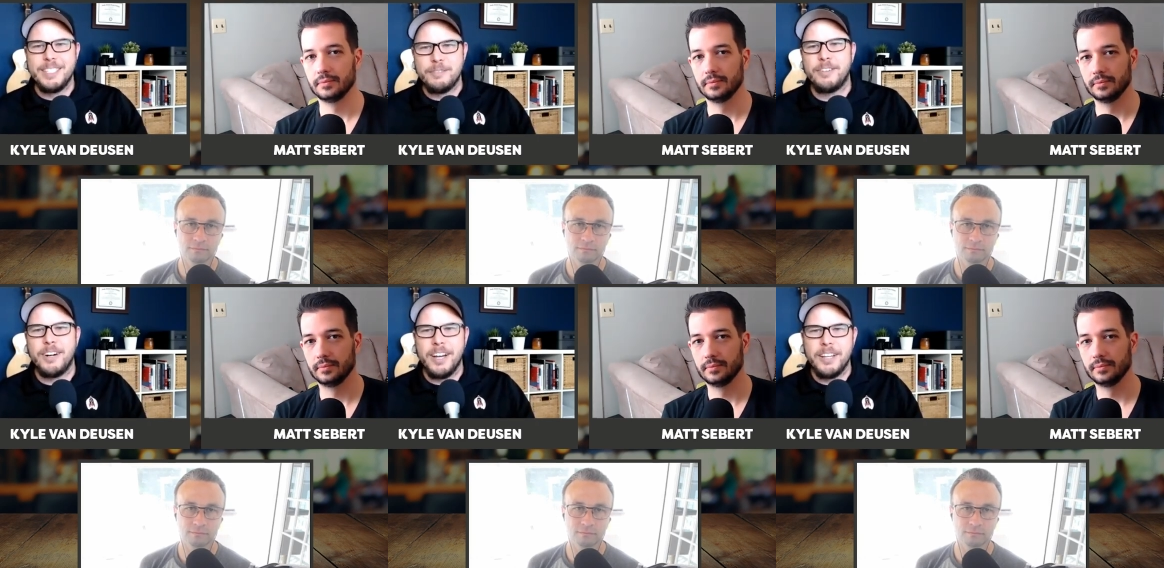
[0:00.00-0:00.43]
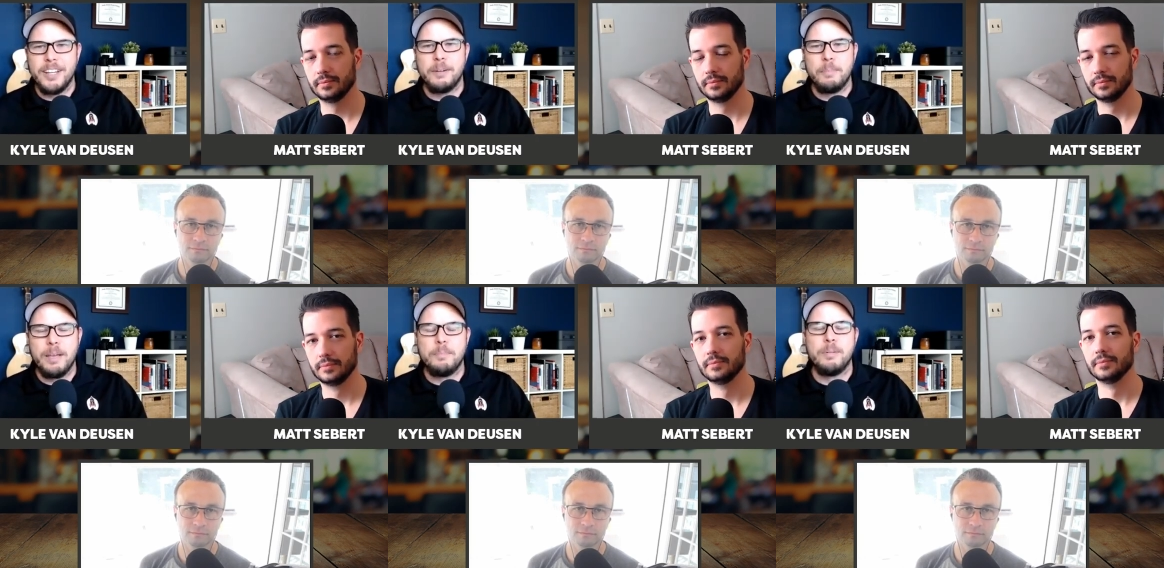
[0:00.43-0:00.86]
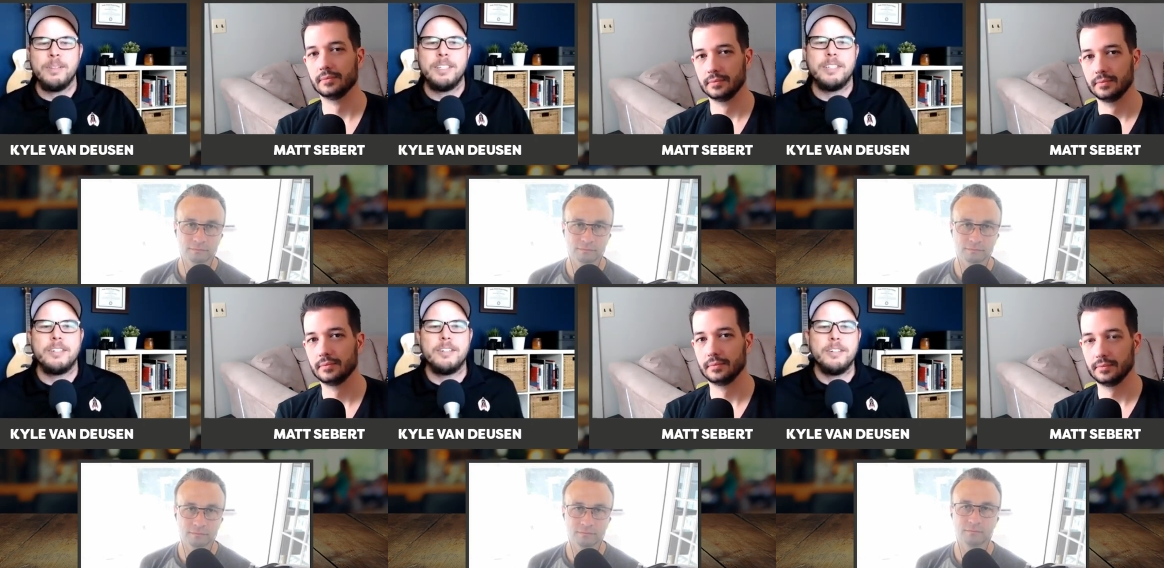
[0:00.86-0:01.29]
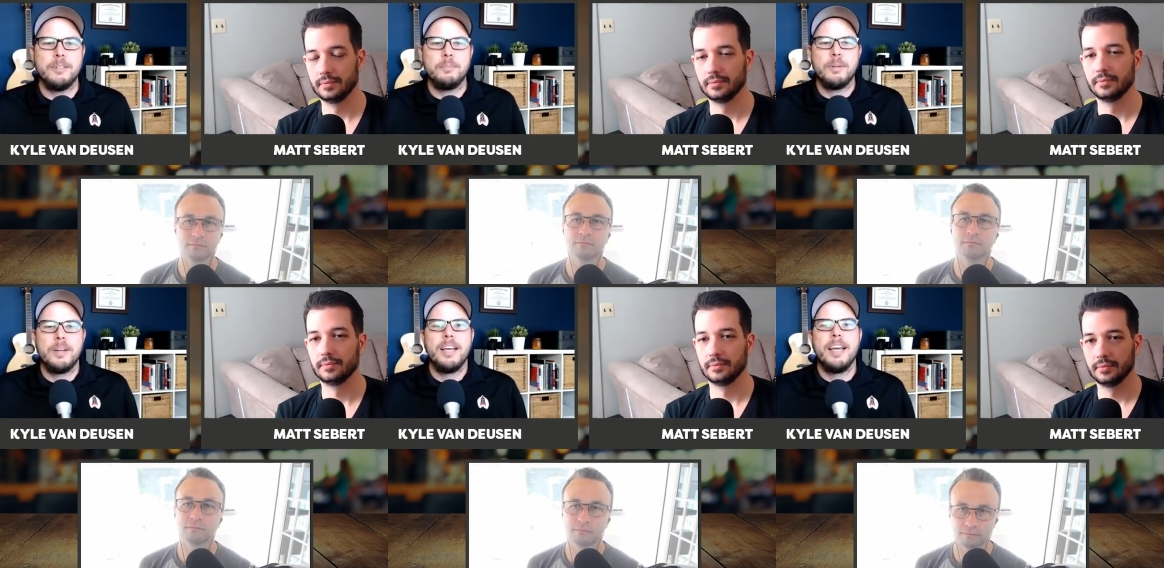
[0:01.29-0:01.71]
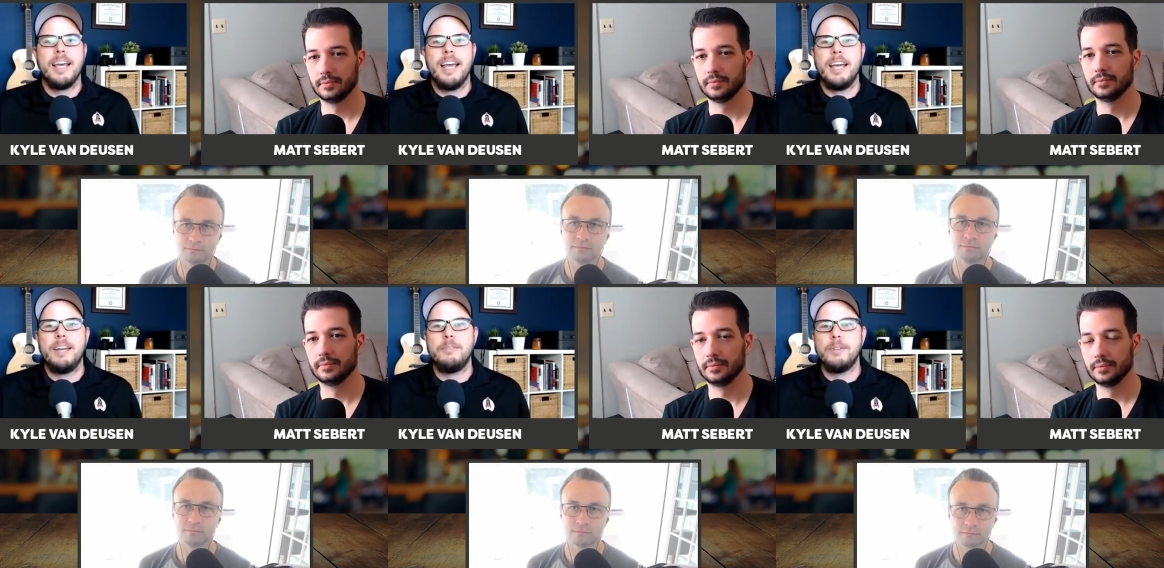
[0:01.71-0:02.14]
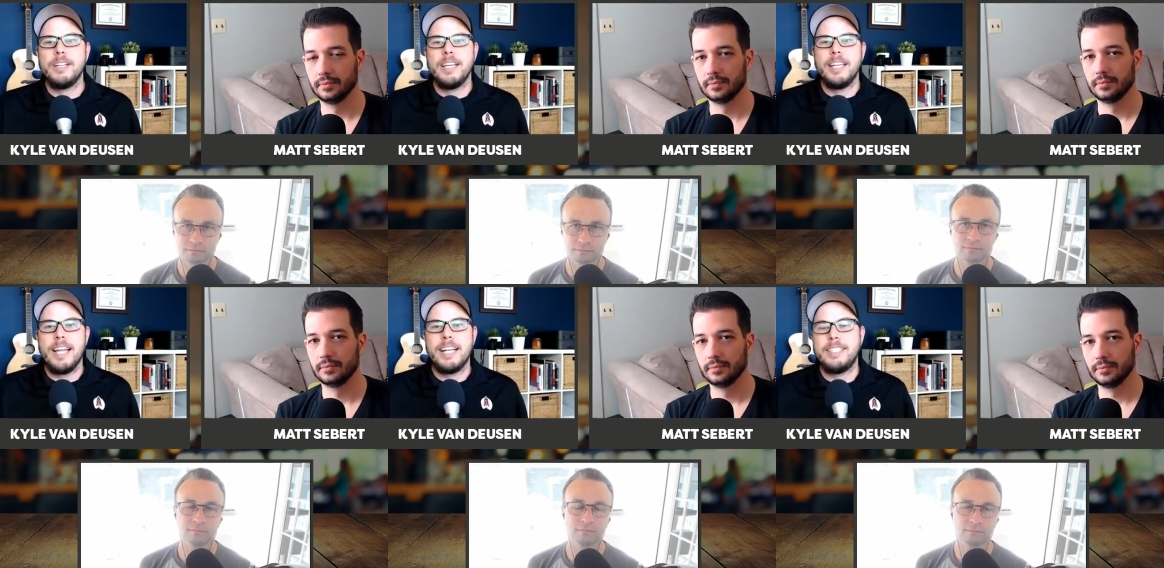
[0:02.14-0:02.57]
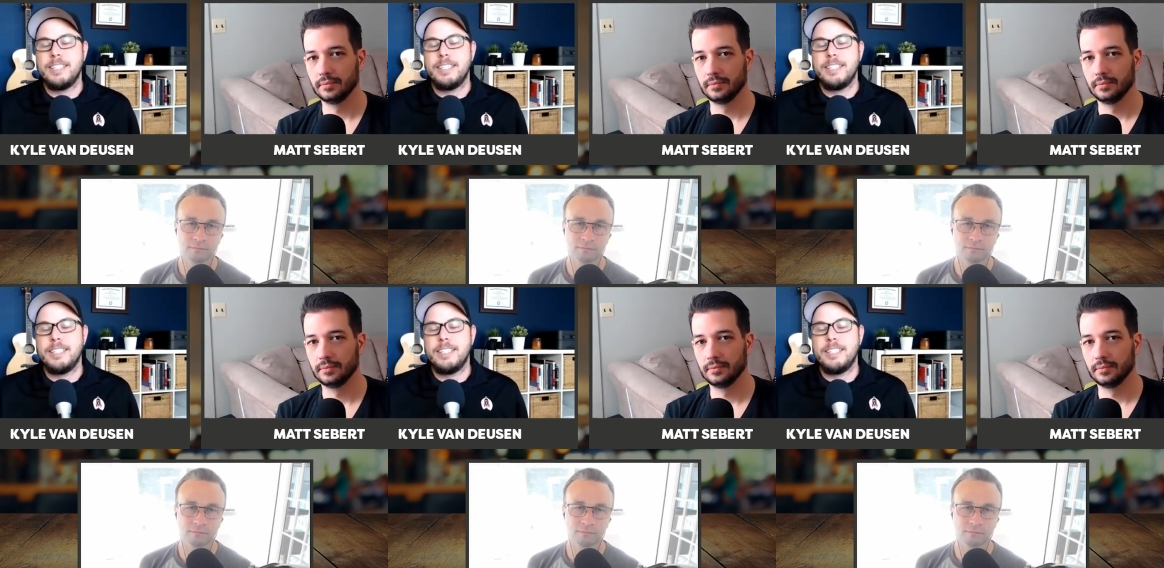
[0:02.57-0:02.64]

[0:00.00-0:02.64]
Speaker 1: for other people in your group. Mm. And really that's,